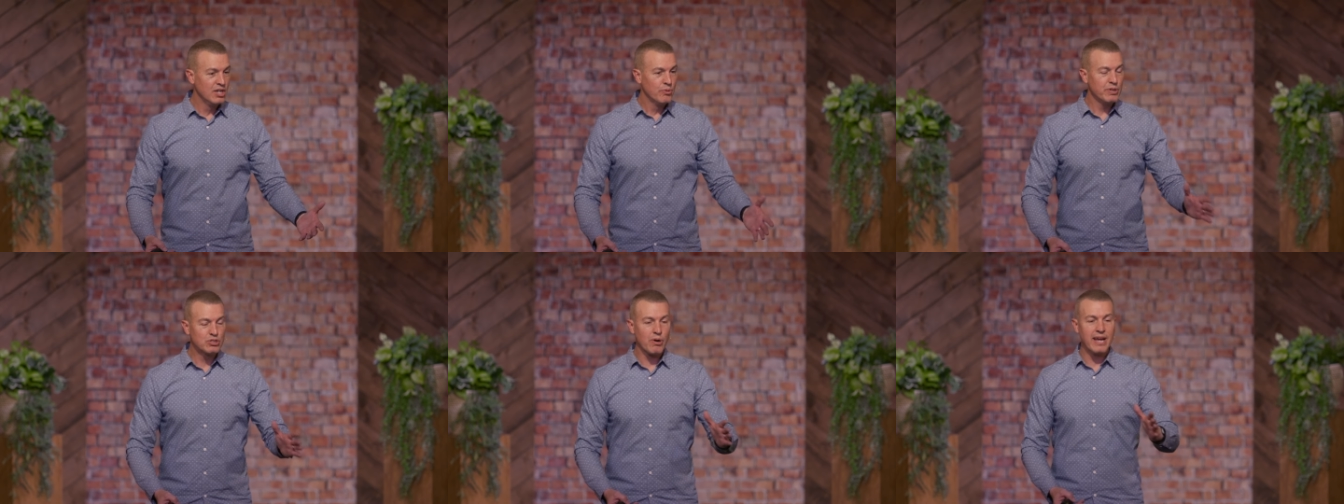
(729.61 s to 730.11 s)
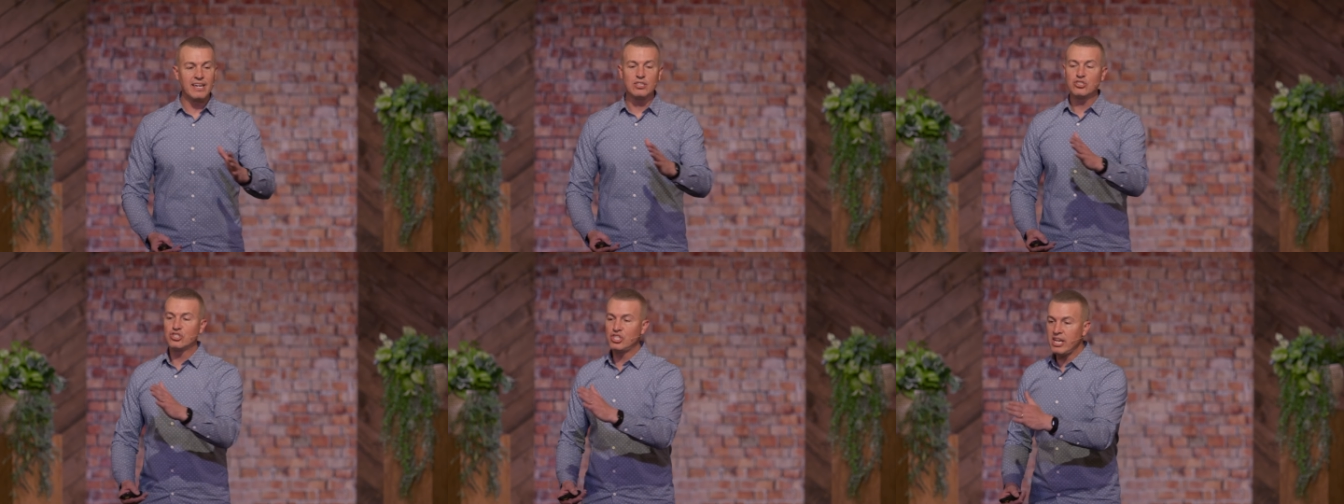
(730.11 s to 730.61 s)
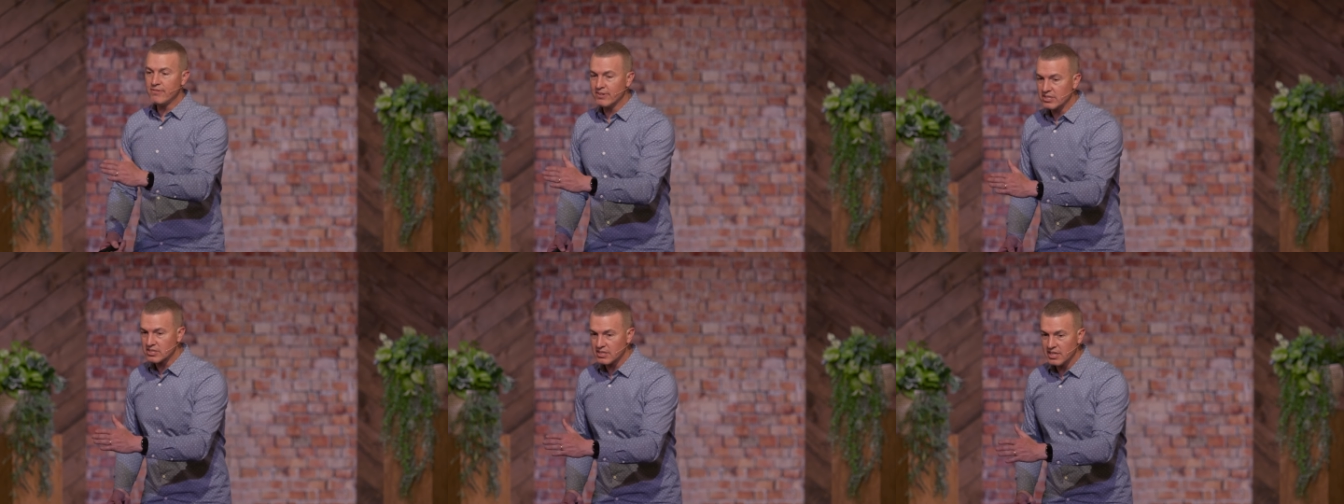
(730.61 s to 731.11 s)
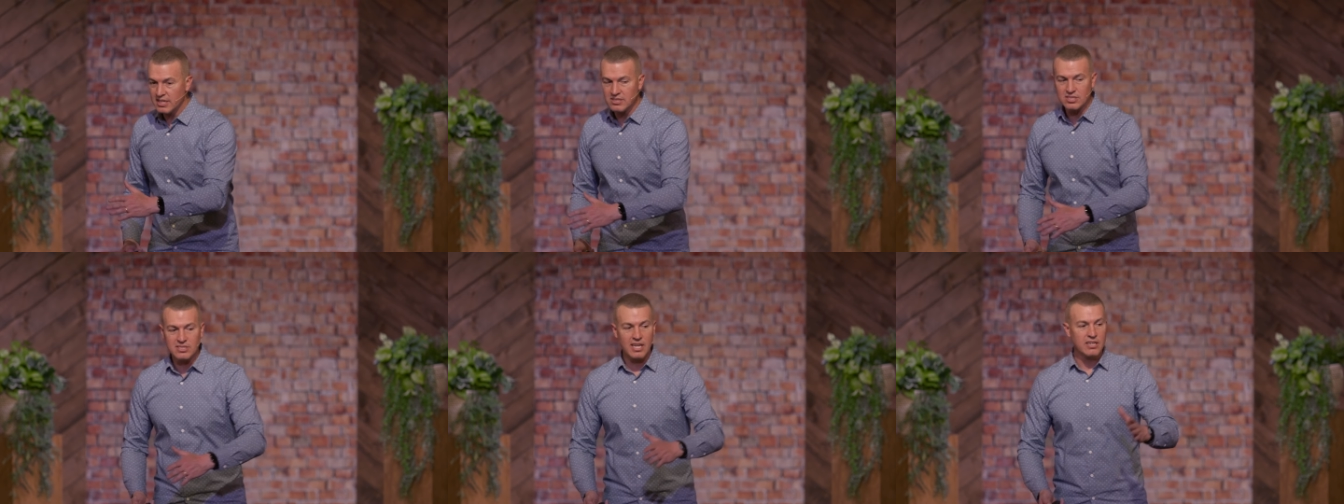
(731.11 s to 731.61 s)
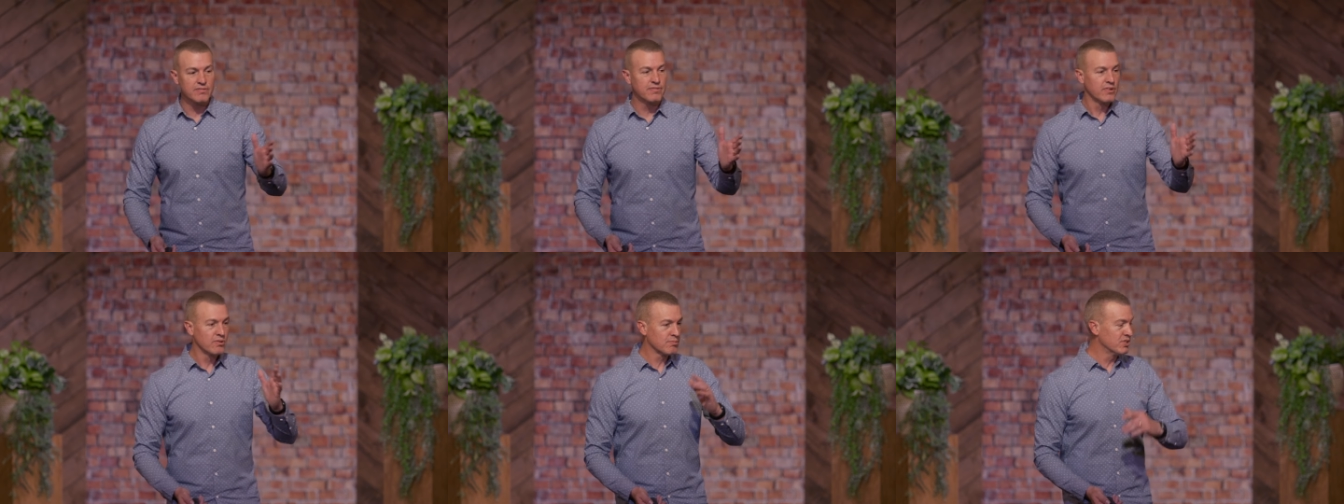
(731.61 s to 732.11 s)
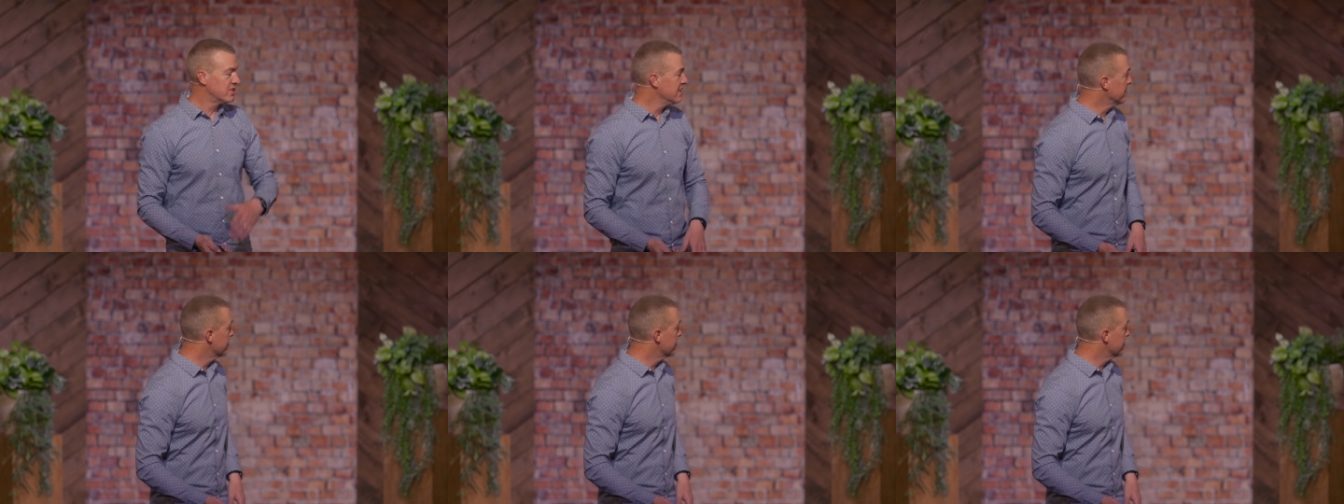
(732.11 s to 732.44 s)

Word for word: We try and achieve it instead of receive